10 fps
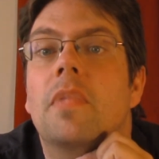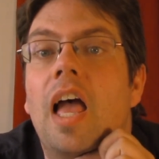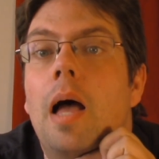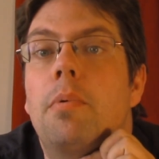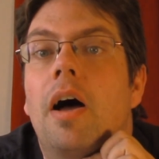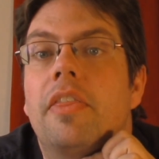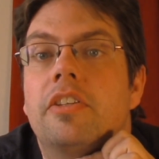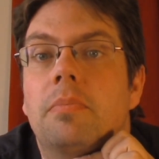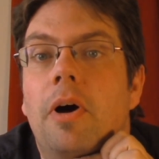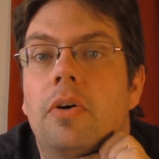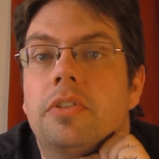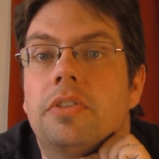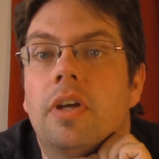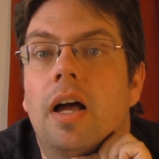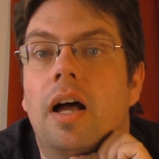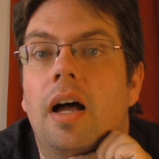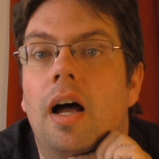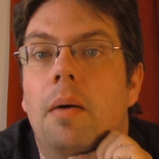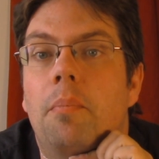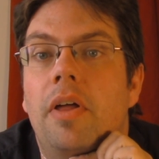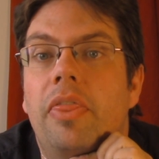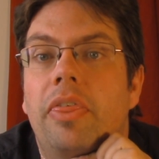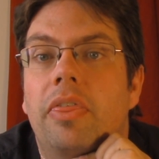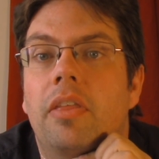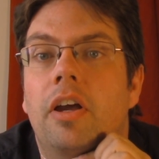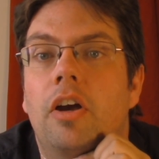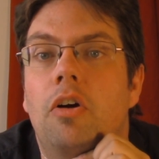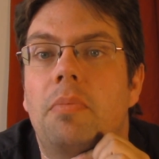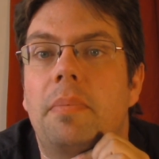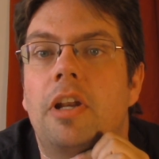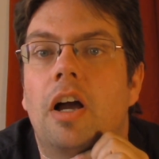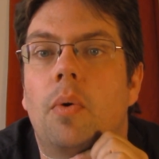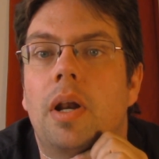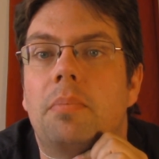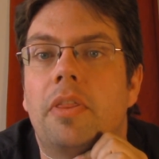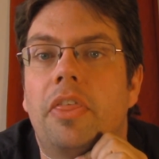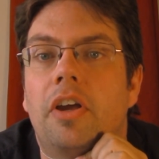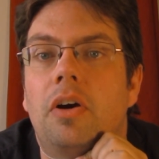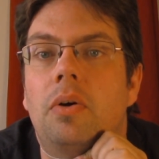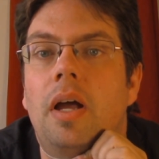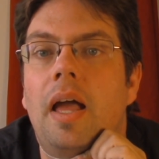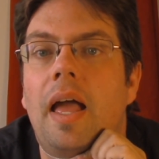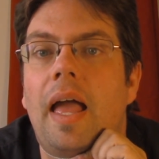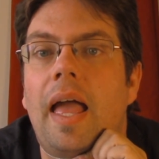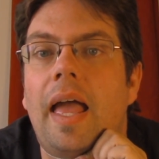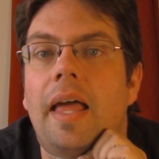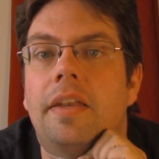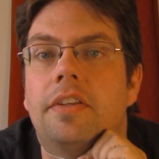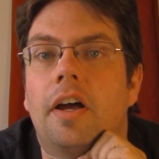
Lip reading: I bought this about a month ago, maybe not quite a month ago, and